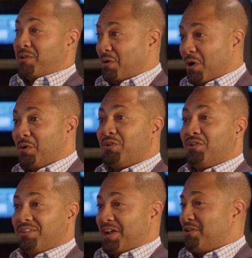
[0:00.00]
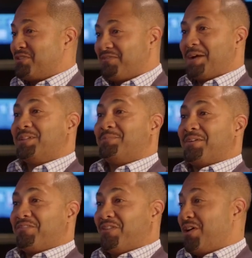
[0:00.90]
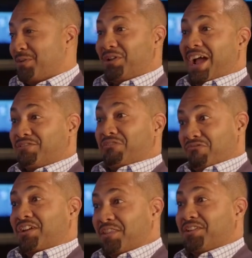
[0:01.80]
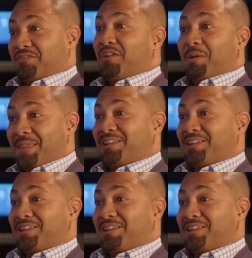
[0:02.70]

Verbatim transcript: You own, you inherit your family's berry farm and you have to run this farm.